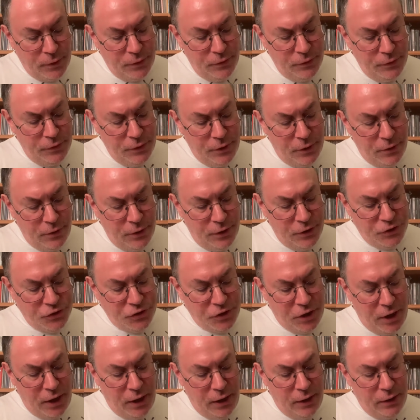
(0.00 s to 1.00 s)
There is
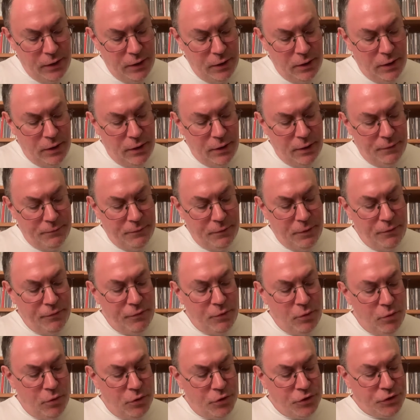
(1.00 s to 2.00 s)
a, of
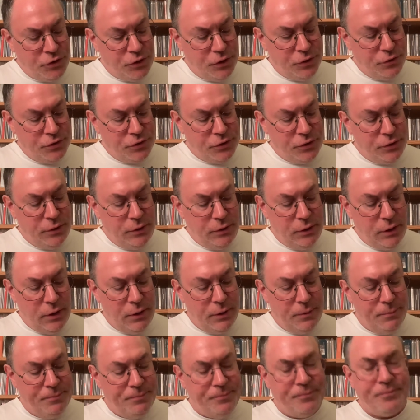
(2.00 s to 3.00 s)
course, there's
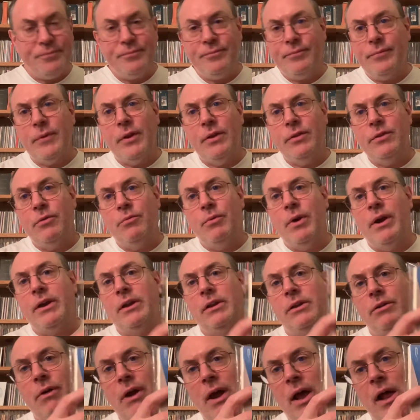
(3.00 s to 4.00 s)
the
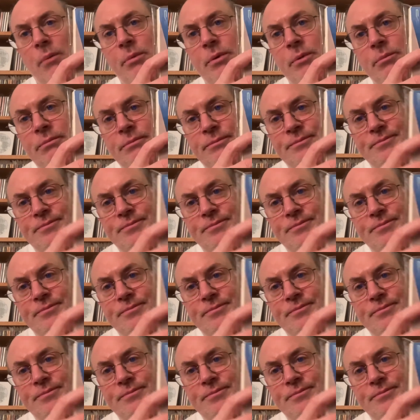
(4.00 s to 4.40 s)
regular album.